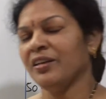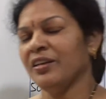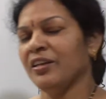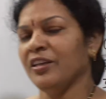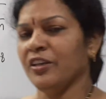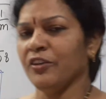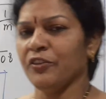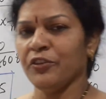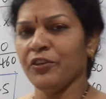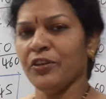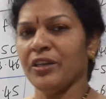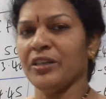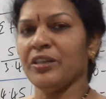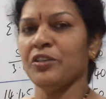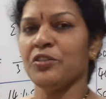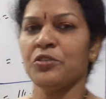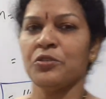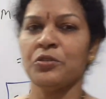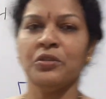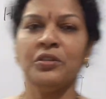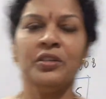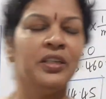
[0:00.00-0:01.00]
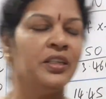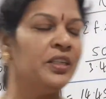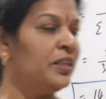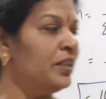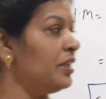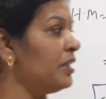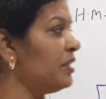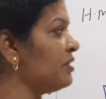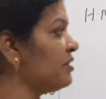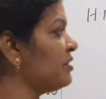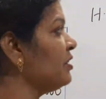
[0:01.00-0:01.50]
If you understood,
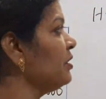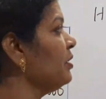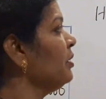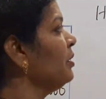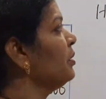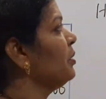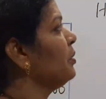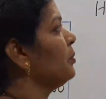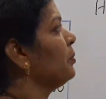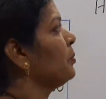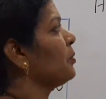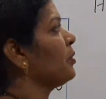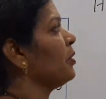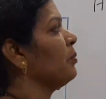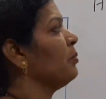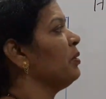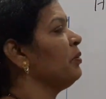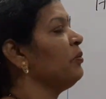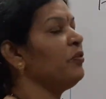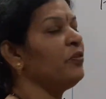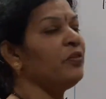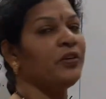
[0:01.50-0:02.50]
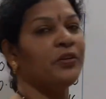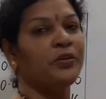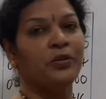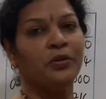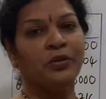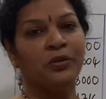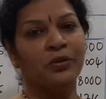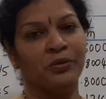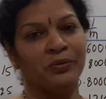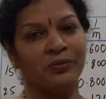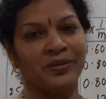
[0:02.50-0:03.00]
here is the problem for your
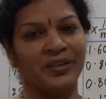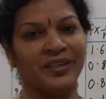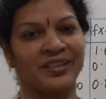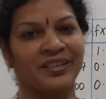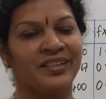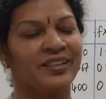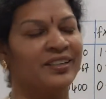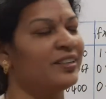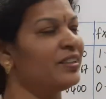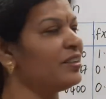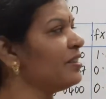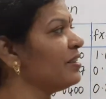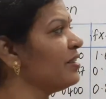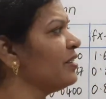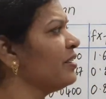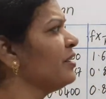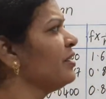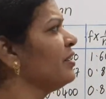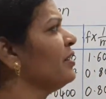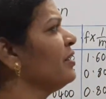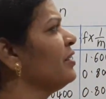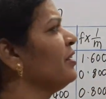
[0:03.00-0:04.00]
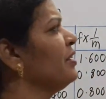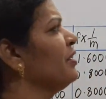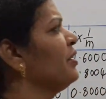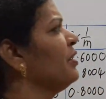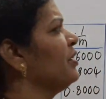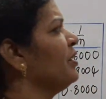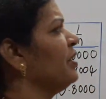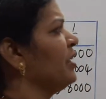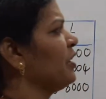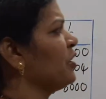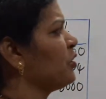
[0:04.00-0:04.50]
homework.
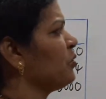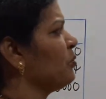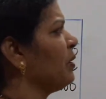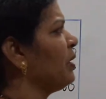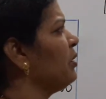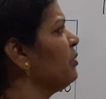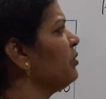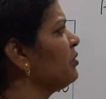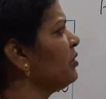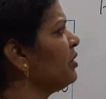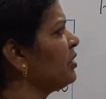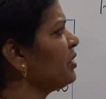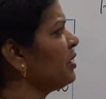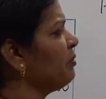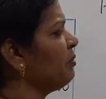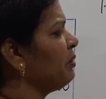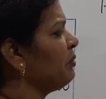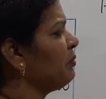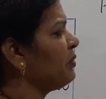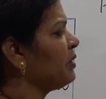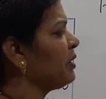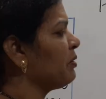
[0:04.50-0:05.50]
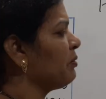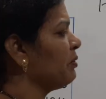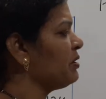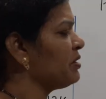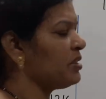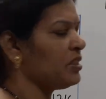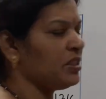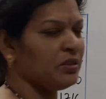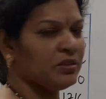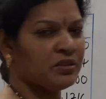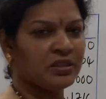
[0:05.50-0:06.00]
X values are given,
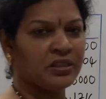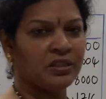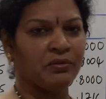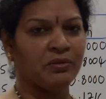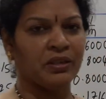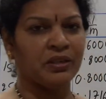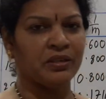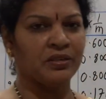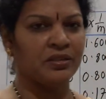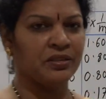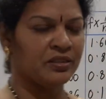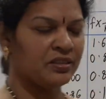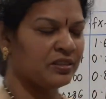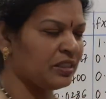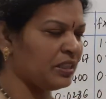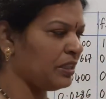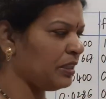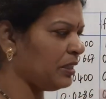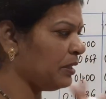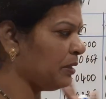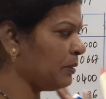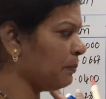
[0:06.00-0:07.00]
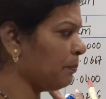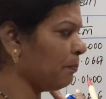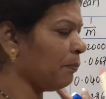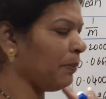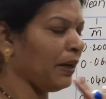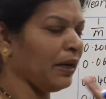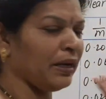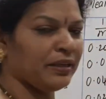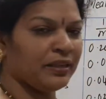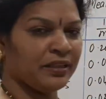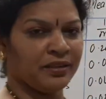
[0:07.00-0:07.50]
frequency is given. Same
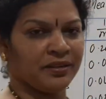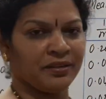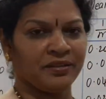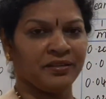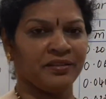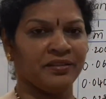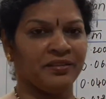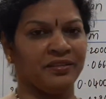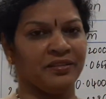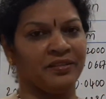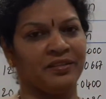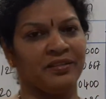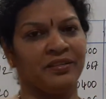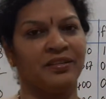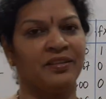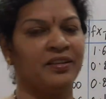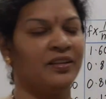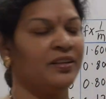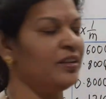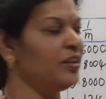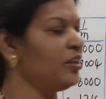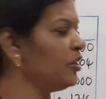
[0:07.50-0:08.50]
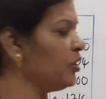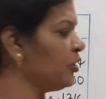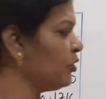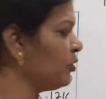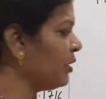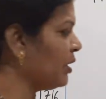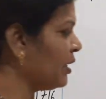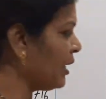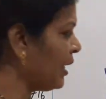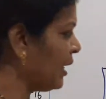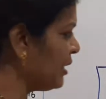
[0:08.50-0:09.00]
pattern.
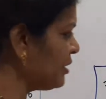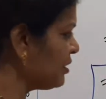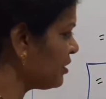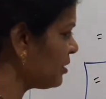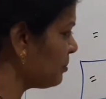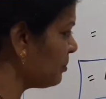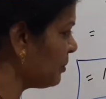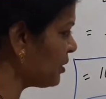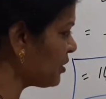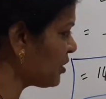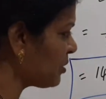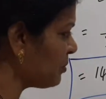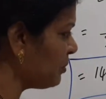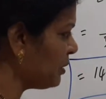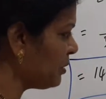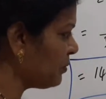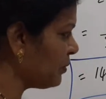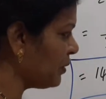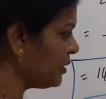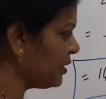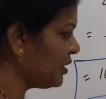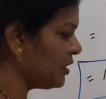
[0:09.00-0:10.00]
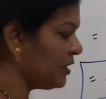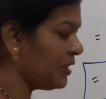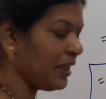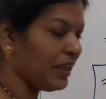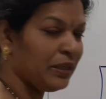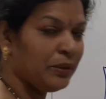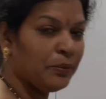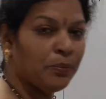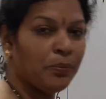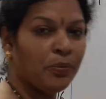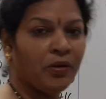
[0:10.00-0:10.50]
Your answer must be
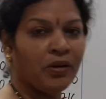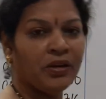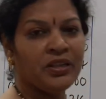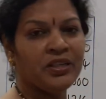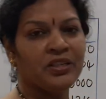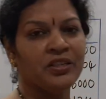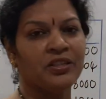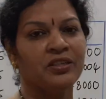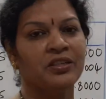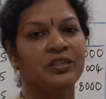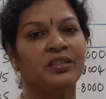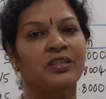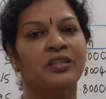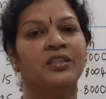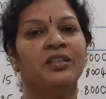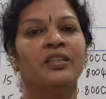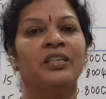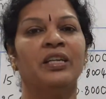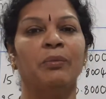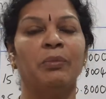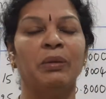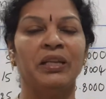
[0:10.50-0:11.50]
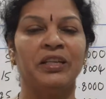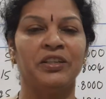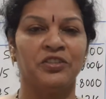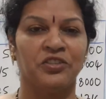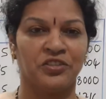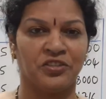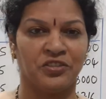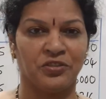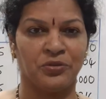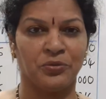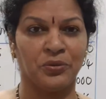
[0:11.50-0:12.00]

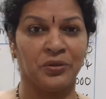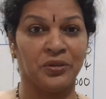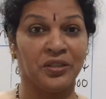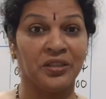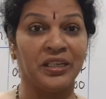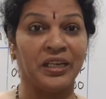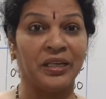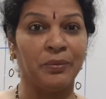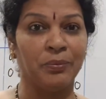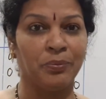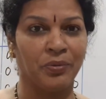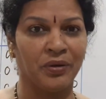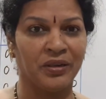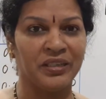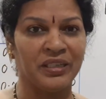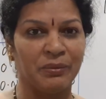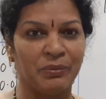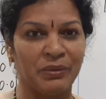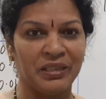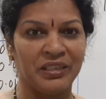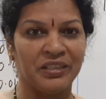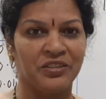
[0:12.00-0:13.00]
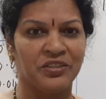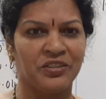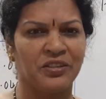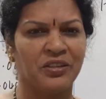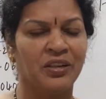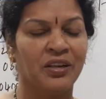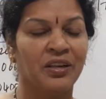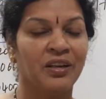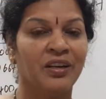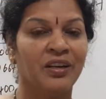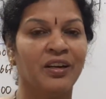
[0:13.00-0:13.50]
29.88.
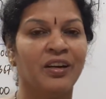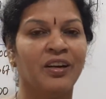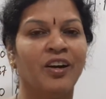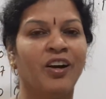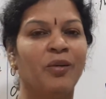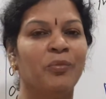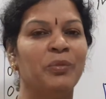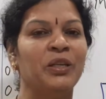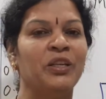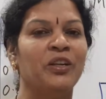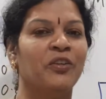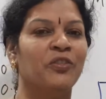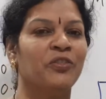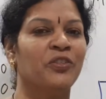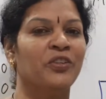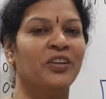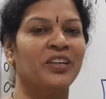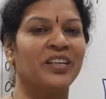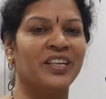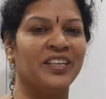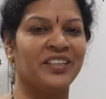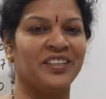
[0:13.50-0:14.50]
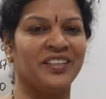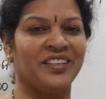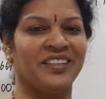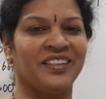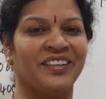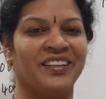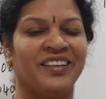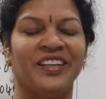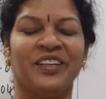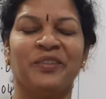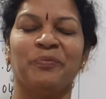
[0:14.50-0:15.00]
How many of you are getting?
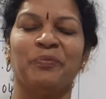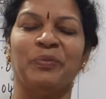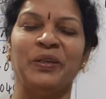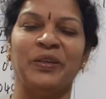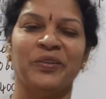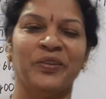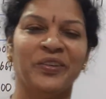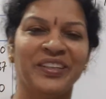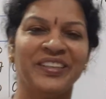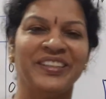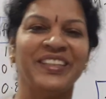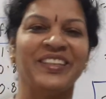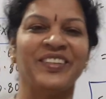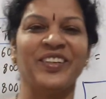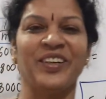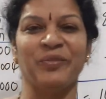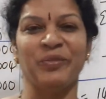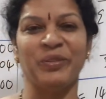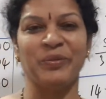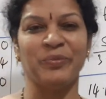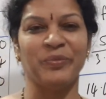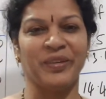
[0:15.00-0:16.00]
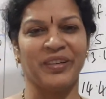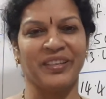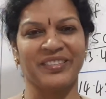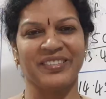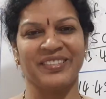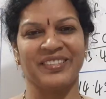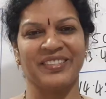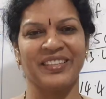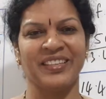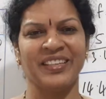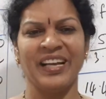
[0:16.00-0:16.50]
Let me know in the comment
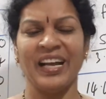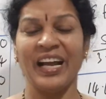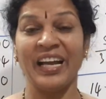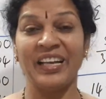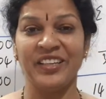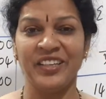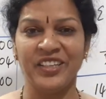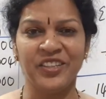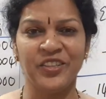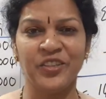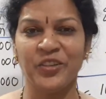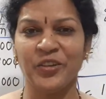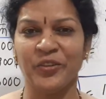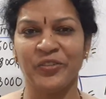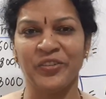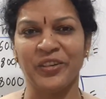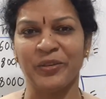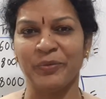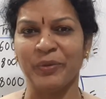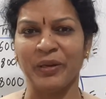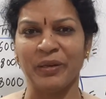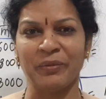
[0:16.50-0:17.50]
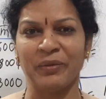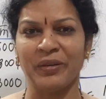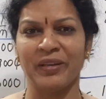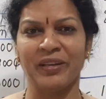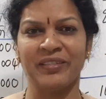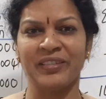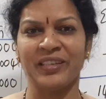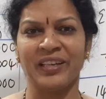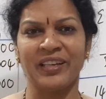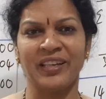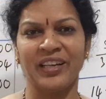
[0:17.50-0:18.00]
box. I need your feedback
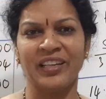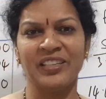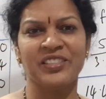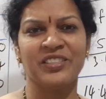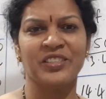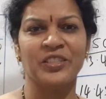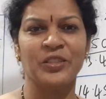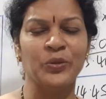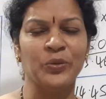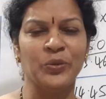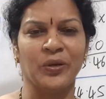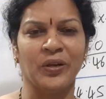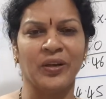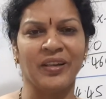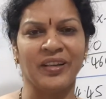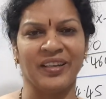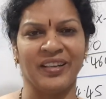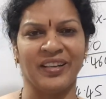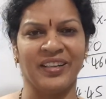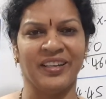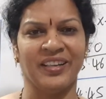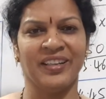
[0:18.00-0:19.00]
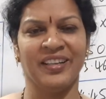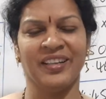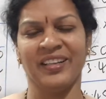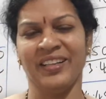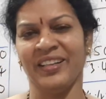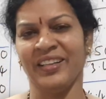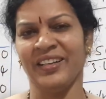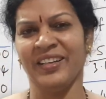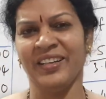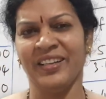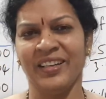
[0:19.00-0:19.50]
because I can't see you all.
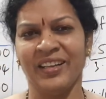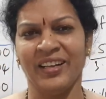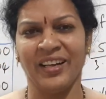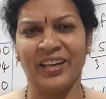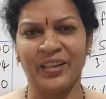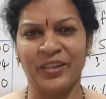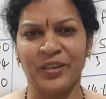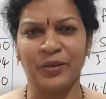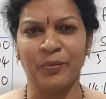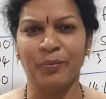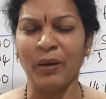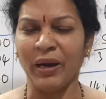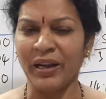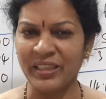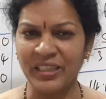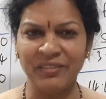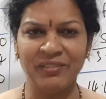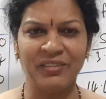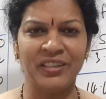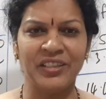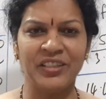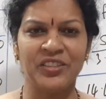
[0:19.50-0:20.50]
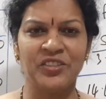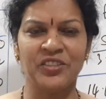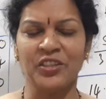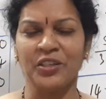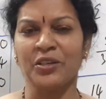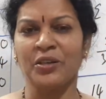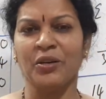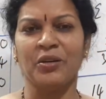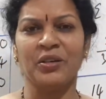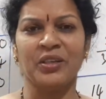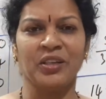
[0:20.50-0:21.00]
And by the way,
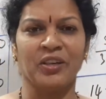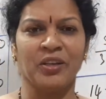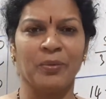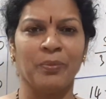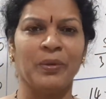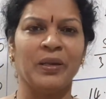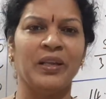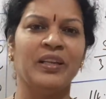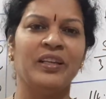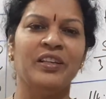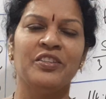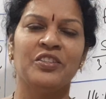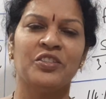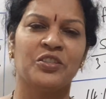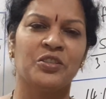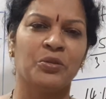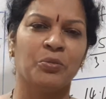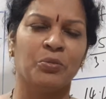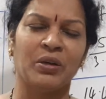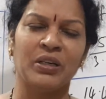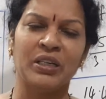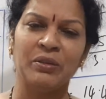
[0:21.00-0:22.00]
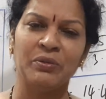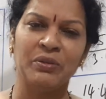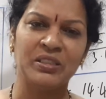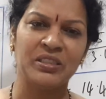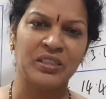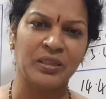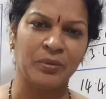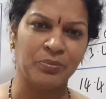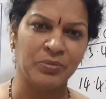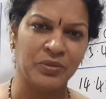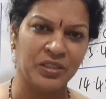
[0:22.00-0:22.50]
check out our playlist. Whatever
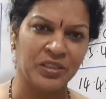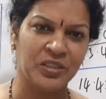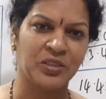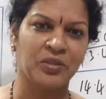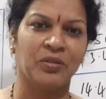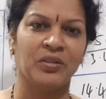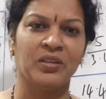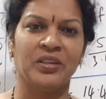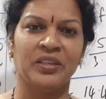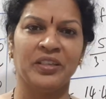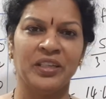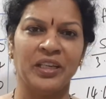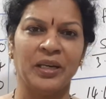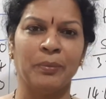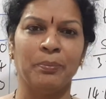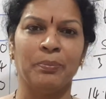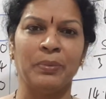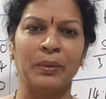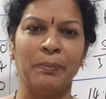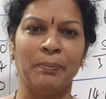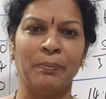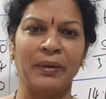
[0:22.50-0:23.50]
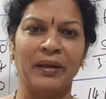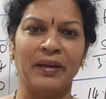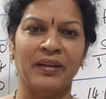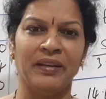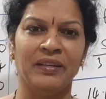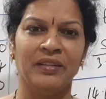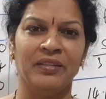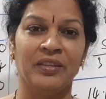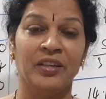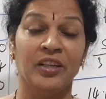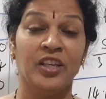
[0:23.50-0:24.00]
subjects already I
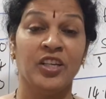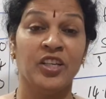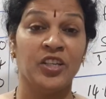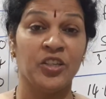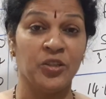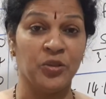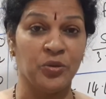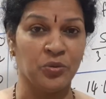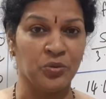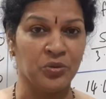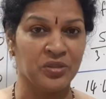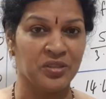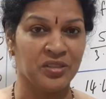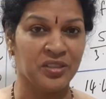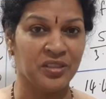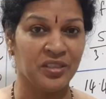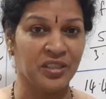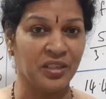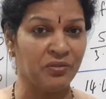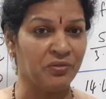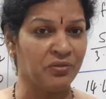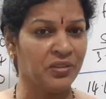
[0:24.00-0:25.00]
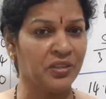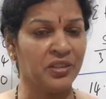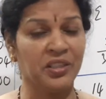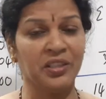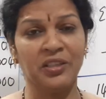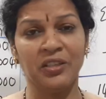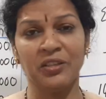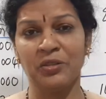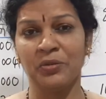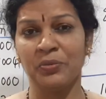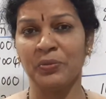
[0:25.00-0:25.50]
prepared, use it.
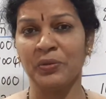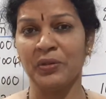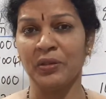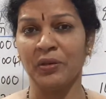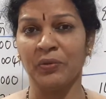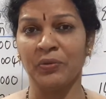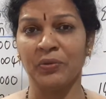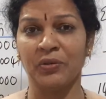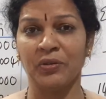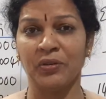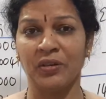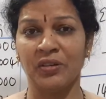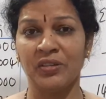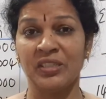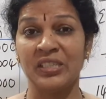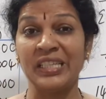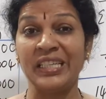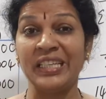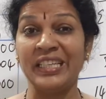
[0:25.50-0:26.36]
Everything is free of cost.